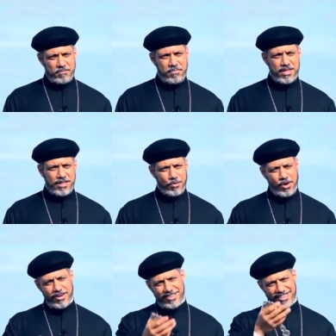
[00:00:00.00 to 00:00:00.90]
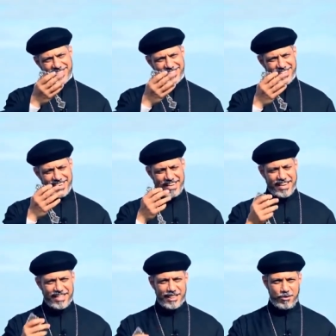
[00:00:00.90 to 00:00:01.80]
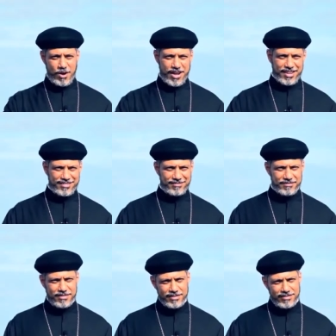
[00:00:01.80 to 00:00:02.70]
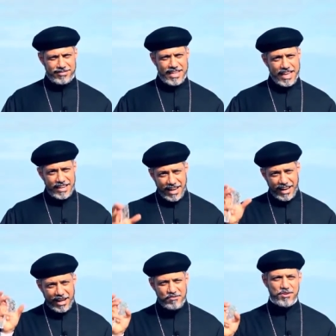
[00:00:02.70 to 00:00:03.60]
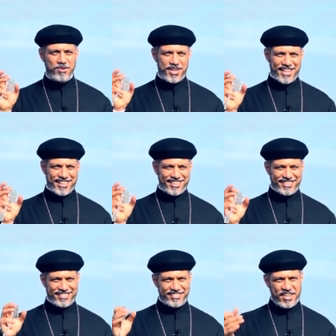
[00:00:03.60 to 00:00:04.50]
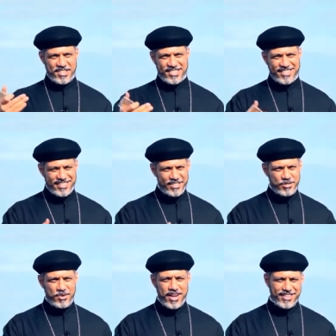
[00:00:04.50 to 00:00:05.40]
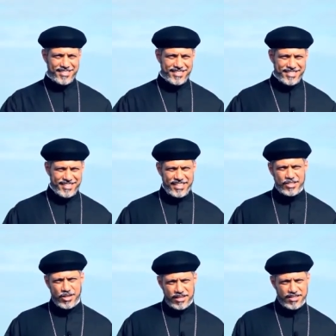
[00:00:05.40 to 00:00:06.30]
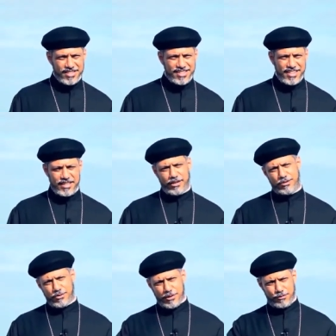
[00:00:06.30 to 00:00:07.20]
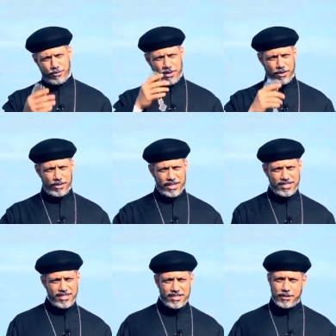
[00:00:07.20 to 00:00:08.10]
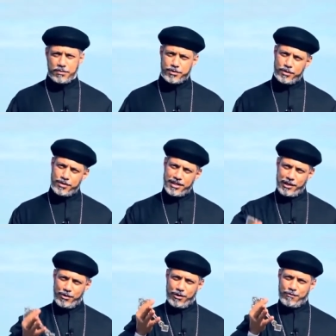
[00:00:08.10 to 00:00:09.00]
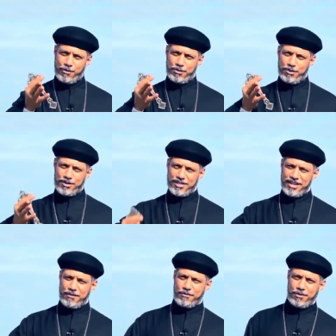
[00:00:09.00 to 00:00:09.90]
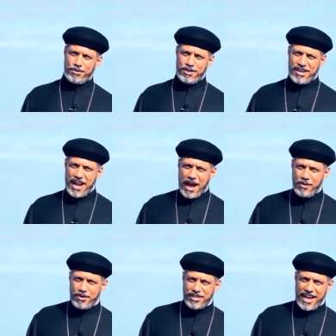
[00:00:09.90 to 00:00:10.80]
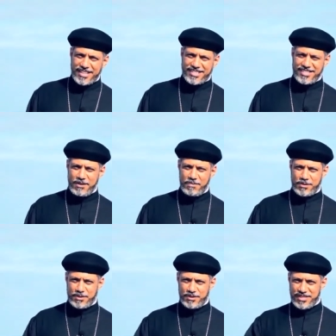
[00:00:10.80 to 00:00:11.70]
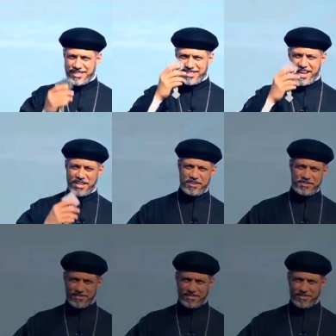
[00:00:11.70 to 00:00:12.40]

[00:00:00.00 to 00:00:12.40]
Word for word: Be the one, lead the way in a lovely way, not to hate each other. Thank you so much for being with us in this episode. Looking forward for our next episode. Thank you.